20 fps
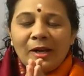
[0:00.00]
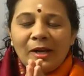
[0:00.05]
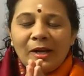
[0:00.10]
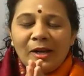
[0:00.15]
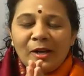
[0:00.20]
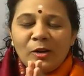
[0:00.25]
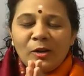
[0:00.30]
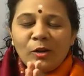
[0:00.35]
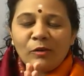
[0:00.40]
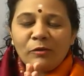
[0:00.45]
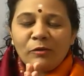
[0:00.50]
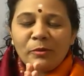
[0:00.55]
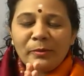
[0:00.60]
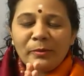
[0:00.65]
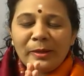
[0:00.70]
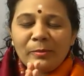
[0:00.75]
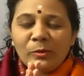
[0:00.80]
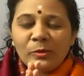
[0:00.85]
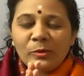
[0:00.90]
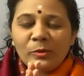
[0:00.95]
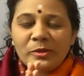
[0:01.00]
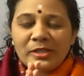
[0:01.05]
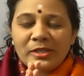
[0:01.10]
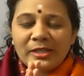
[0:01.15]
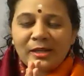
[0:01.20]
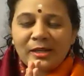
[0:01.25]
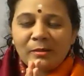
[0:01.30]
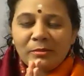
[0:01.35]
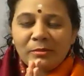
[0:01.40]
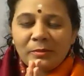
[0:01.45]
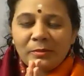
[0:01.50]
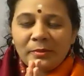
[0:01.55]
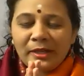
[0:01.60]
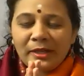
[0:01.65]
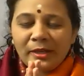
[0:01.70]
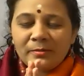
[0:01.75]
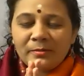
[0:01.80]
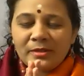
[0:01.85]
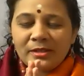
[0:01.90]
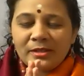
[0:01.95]
I offer my most humble
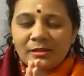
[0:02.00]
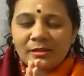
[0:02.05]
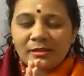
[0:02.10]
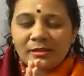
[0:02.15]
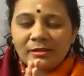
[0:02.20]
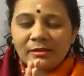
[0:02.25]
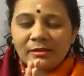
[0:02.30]
pranams